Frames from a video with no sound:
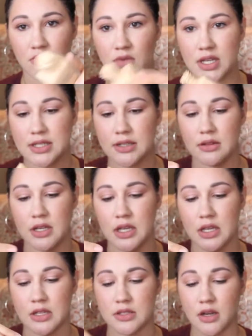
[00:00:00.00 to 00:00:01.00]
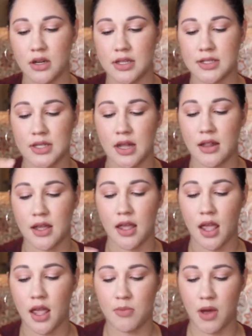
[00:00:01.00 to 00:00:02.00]
recently started selling
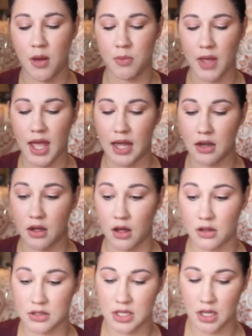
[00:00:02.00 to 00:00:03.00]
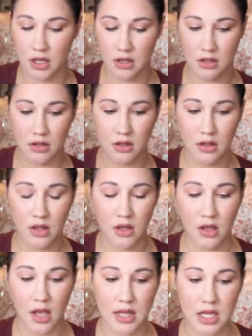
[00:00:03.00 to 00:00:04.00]
a pump at Ulta.
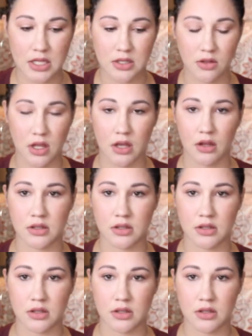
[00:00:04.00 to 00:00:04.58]
I think it's only at